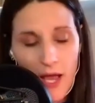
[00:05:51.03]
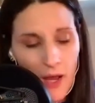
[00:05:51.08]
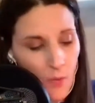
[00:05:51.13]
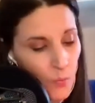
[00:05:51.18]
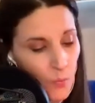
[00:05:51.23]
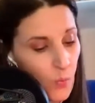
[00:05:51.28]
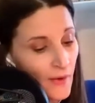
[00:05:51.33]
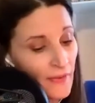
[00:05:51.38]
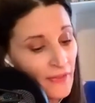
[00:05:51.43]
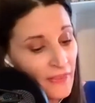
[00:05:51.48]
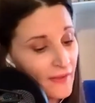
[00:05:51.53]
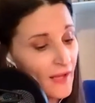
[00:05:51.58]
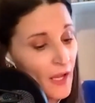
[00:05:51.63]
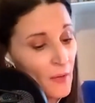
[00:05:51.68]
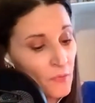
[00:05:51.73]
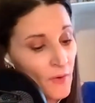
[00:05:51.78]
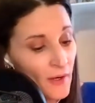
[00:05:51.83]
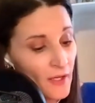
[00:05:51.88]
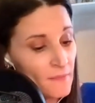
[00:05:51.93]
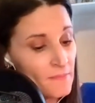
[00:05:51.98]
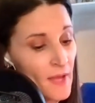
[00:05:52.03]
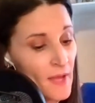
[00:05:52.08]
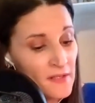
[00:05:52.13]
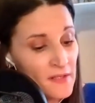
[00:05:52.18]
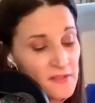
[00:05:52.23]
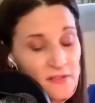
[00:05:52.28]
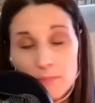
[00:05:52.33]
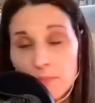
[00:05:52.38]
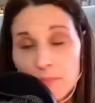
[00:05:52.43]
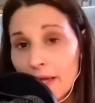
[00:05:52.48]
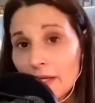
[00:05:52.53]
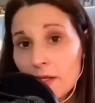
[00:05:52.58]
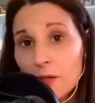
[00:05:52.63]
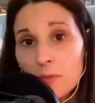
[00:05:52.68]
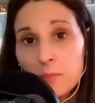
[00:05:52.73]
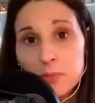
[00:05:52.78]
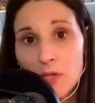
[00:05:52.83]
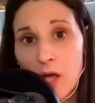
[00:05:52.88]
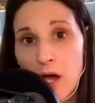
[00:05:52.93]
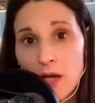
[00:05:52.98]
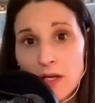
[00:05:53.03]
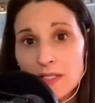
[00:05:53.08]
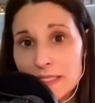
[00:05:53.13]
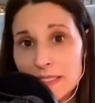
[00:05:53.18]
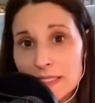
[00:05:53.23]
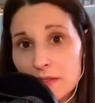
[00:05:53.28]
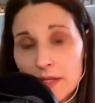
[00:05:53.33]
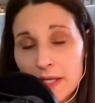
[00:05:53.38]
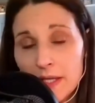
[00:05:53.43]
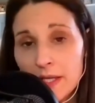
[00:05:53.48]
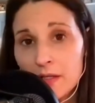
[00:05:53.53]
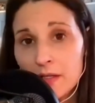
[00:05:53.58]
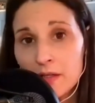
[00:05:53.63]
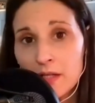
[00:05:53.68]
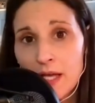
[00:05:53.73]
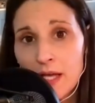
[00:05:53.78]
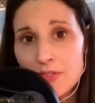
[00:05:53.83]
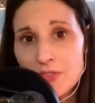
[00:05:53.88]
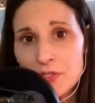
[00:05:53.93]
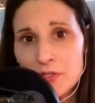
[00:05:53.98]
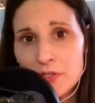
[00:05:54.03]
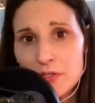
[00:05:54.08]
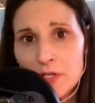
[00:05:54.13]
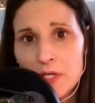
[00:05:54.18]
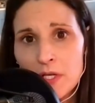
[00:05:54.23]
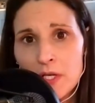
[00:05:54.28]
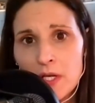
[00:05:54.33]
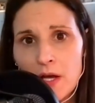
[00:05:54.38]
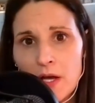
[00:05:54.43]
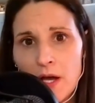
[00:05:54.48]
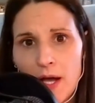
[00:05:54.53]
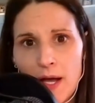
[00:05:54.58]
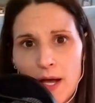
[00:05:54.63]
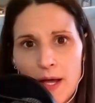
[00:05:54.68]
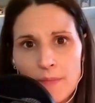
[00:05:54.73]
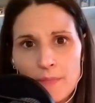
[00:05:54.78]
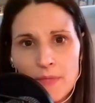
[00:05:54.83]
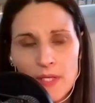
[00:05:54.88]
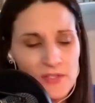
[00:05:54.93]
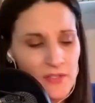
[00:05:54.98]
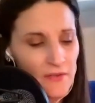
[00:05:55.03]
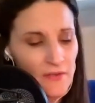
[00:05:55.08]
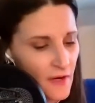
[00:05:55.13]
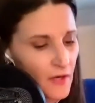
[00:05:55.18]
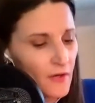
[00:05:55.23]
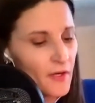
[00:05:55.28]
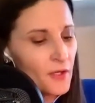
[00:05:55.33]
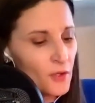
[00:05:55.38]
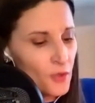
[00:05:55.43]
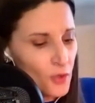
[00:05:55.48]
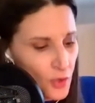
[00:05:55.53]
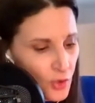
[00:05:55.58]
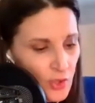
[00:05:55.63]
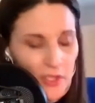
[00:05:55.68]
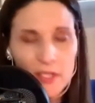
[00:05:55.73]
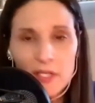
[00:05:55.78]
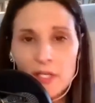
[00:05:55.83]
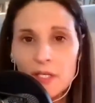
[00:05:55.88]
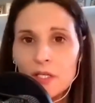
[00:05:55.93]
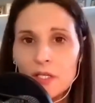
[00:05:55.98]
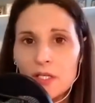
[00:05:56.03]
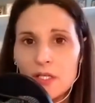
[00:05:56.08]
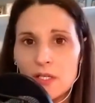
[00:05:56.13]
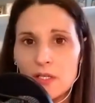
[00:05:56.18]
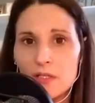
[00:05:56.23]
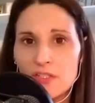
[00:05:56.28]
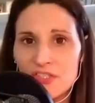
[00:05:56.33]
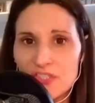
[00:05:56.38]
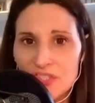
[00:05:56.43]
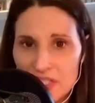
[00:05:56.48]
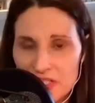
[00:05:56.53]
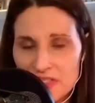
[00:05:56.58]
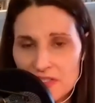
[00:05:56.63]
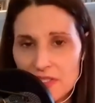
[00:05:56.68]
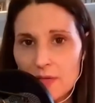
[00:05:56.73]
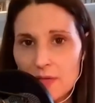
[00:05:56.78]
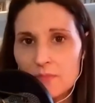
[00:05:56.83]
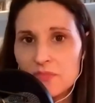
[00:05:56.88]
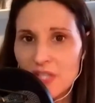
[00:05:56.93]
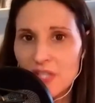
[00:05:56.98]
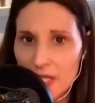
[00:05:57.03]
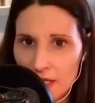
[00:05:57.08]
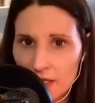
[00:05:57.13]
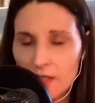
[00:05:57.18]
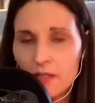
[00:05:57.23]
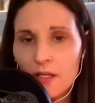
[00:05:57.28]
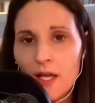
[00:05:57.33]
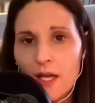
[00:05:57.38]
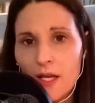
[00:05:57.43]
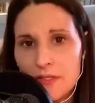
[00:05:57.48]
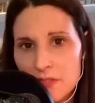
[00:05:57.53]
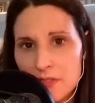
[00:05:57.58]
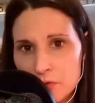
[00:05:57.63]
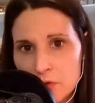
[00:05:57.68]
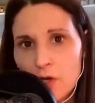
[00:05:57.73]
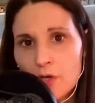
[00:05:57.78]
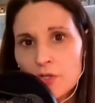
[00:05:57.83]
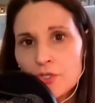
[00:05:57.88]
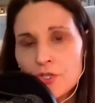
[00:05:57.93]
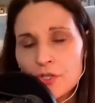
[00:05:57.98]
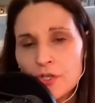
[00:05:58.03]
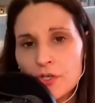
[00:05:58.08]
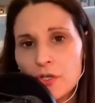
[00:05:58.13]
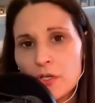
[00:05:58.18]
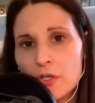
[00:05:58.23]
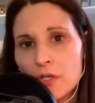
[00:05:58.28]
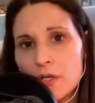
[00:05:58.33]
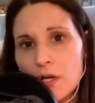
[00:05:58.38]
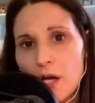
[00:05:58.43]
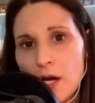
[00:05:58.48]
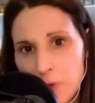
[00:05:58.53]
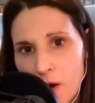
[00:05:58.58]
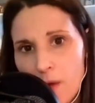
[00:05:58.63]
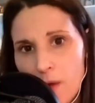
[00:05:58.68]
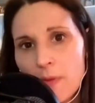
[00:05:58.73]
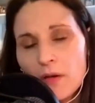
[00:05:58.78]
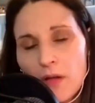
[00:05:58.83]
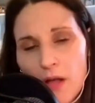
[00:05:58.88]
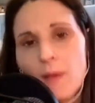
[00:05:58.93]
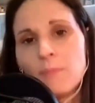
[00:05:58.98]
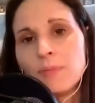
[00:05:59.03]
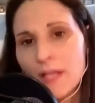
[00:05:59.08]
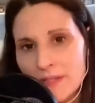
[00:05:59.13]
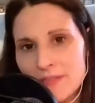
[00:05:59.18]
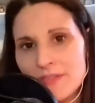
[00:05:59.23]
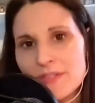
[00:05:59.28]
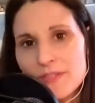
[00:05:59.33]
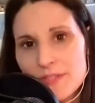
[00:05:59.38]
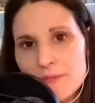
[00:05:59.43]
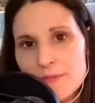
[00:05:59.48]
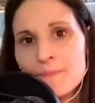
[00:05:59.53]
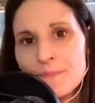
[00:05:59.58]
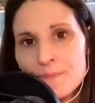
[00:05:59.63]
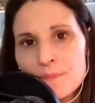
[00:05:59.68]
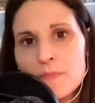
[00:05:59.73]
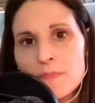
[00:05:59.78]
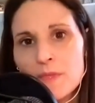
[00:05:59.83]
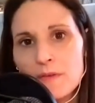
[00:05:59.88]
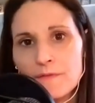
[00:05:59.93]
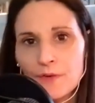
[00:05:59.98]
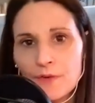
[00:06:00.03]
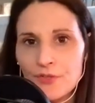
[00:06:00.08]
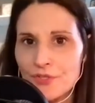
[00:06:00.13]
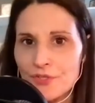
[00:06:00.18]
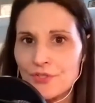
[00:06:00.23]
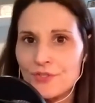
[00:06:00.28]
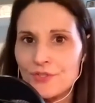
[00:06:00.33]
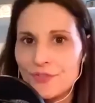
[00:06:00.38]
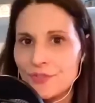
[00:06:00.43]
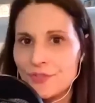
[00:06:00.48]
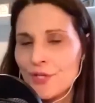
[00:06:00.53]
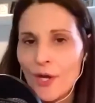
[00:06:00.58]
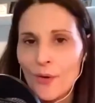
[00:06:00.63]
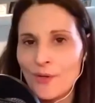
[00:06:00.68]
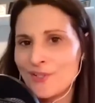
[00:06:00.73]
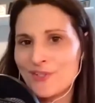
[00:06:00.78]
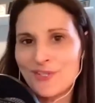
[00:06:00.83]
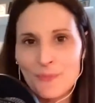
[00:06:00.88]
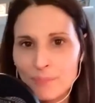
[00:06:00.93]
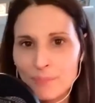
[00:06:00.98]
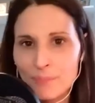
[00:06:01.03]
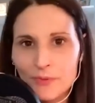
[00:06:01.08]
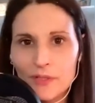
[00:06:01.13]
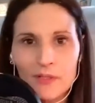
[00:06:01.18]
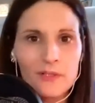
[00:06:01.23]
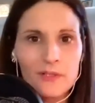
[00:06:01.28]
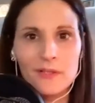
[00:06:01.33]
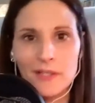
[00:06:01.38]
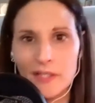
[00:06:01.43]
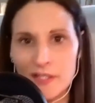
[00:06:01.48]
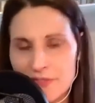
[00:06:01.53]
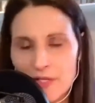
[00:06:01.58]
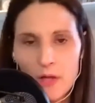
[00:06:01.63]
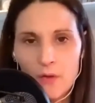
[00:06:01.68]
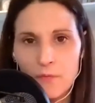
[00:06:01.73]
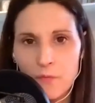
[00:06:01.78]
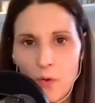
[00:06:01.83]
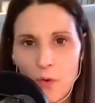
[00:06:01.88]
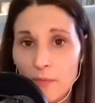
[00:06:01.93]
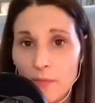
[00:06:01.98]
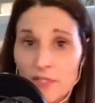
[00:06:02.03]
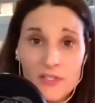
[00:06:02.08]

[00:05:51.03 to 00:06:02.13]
One thing I would recommend is the Michael Blanc Deal Analyzer. It's a very good system to analyze larger apartment complexes versus, a simple little Excel form.